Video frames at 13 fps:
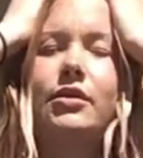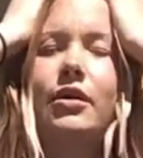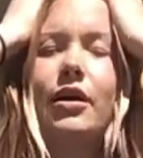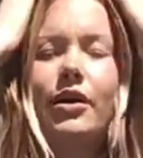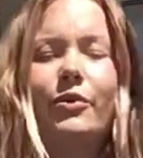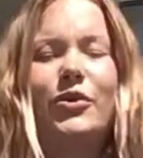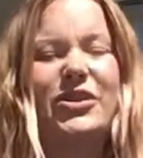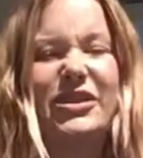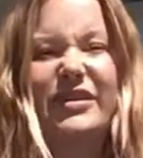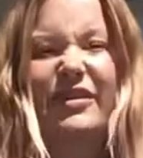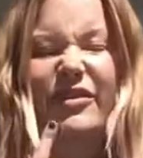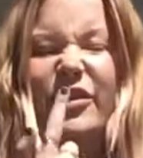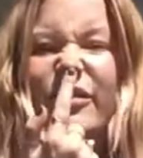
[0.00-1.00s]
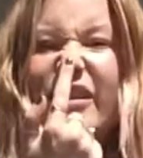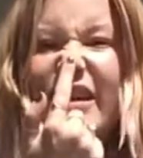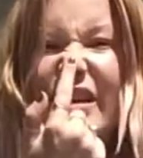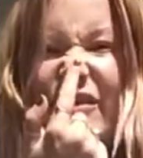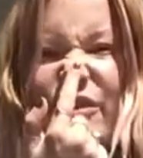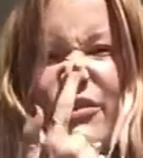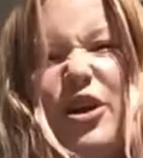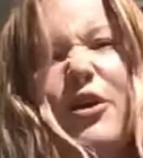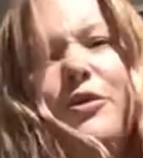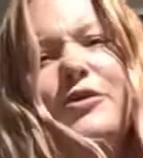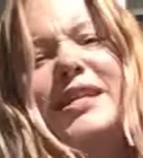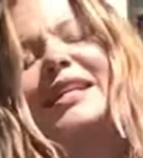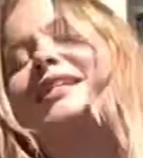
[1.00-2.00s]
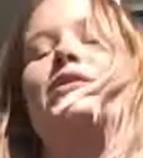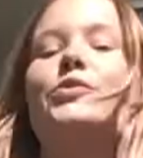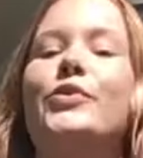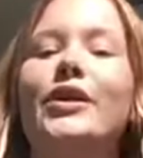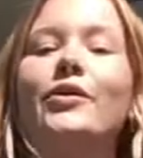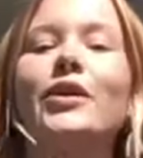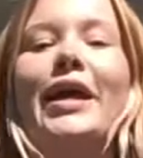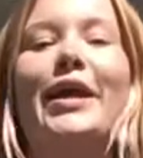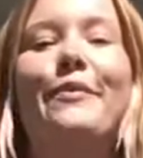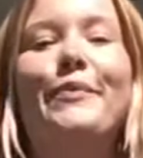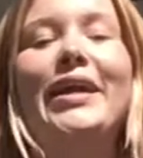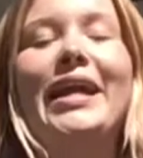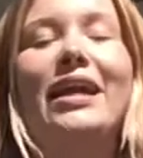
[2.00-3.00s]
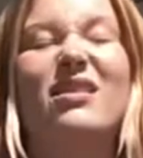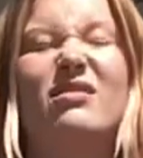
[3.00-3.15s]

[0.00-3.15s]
I wonder if you could give your nose a little wiggle like a bunny.